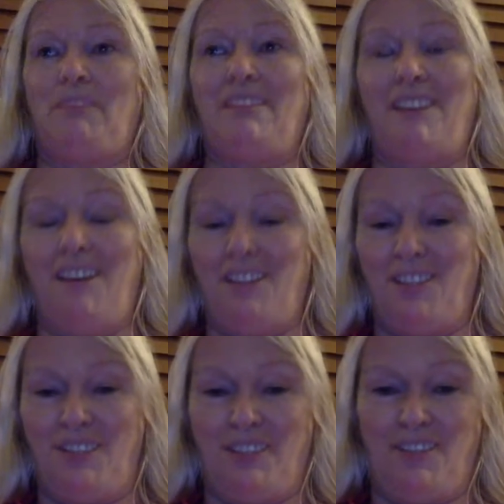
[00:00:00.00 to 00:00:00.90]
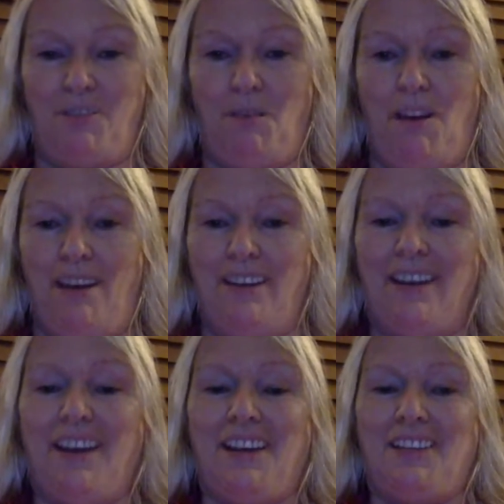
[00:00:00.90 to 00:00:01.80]
in the night and you lose your mind.
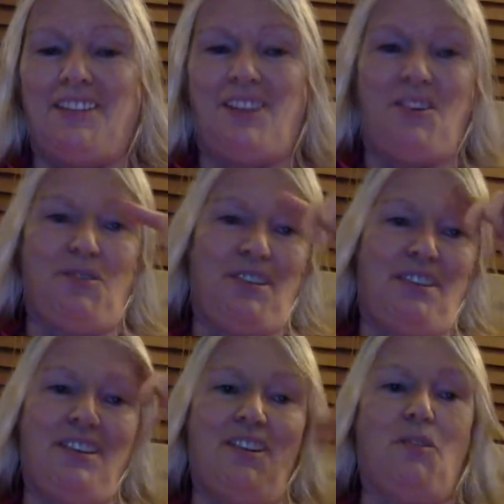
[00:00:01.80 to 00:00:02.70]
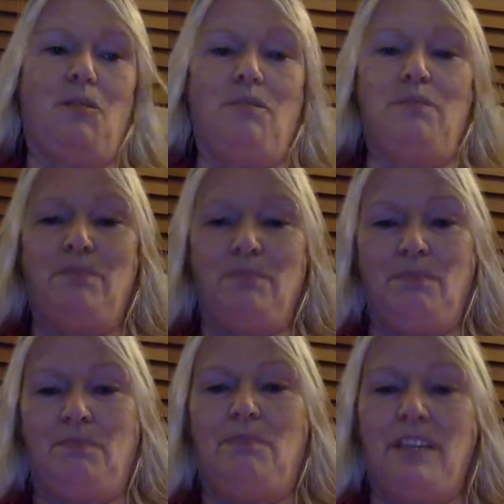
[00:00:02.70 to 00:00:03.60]
So,
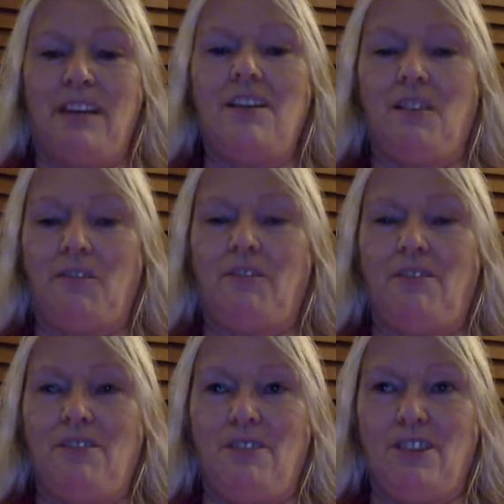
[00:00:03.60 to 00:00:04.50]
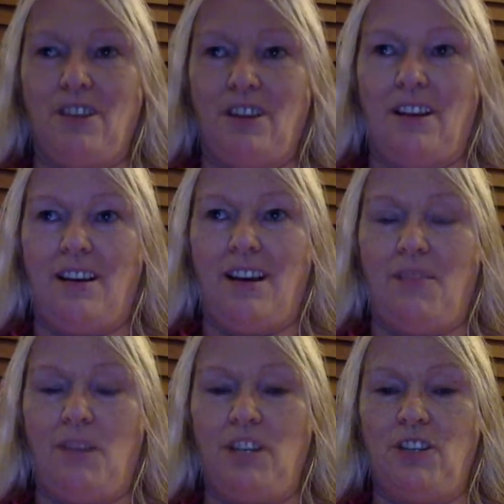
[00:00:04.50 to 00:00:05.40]
be careful
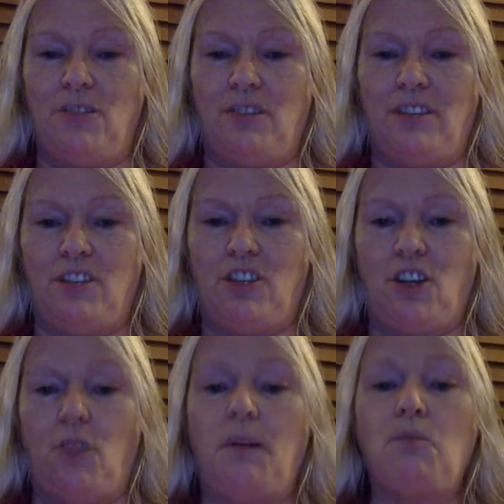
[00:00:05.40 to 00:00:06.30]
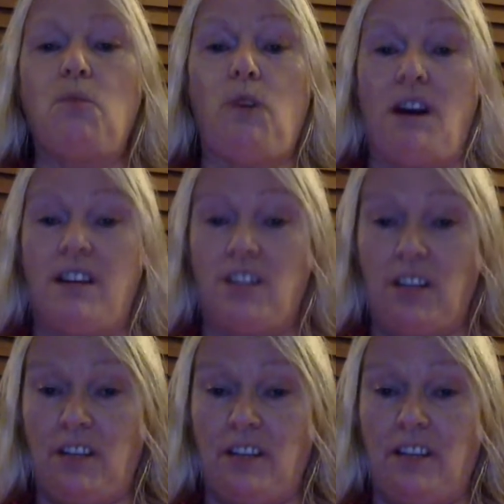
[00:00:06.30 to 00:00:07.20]
what you do with this show, but watch
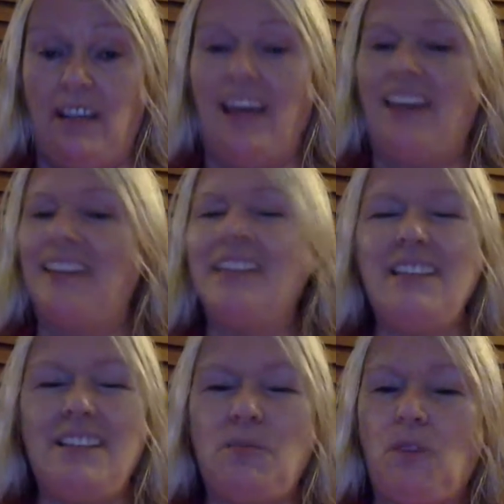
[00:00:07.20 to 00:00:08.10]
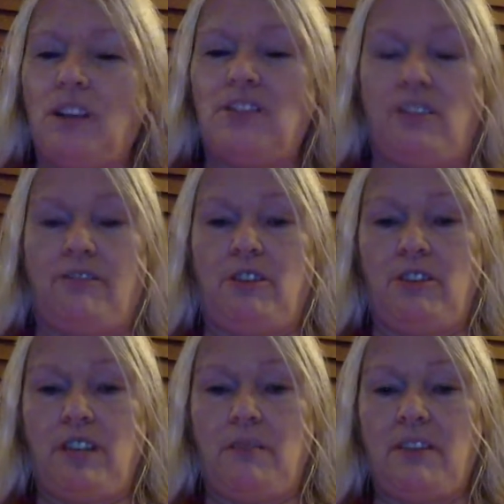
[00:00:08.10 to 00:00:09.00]
it. At least watch the
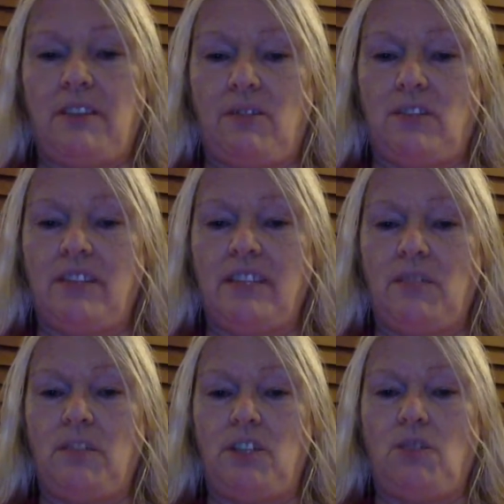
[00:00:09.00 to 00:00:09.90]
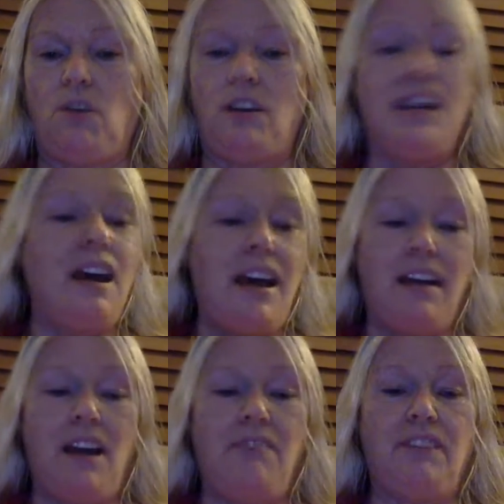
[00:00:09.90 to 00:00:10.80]
first episode and see what you want.
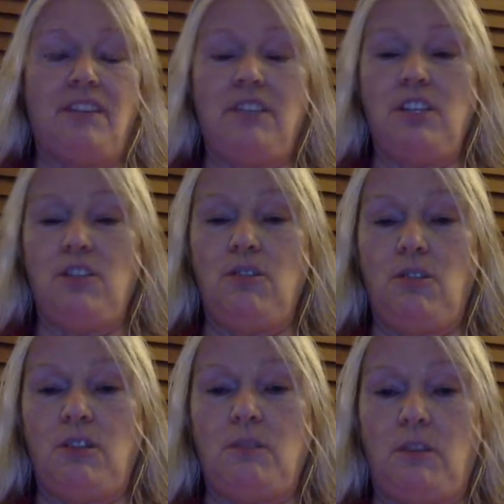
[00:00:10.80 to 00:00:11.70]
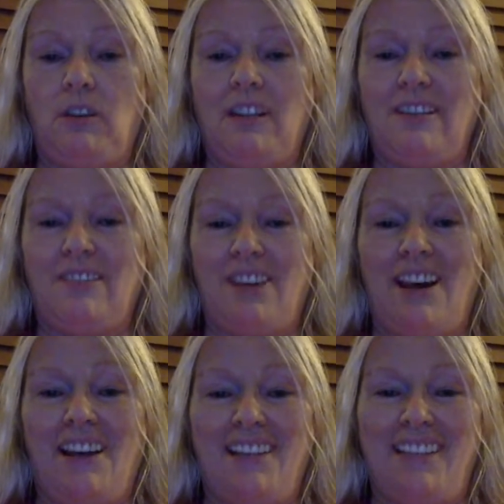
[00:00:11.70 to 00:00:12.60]
And I've given you no spoilers.
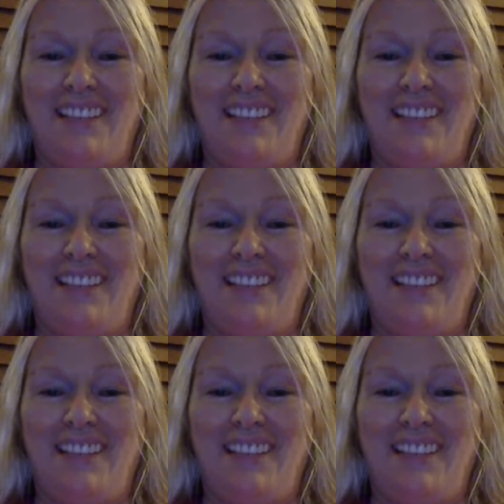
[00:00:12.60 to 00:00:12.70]
I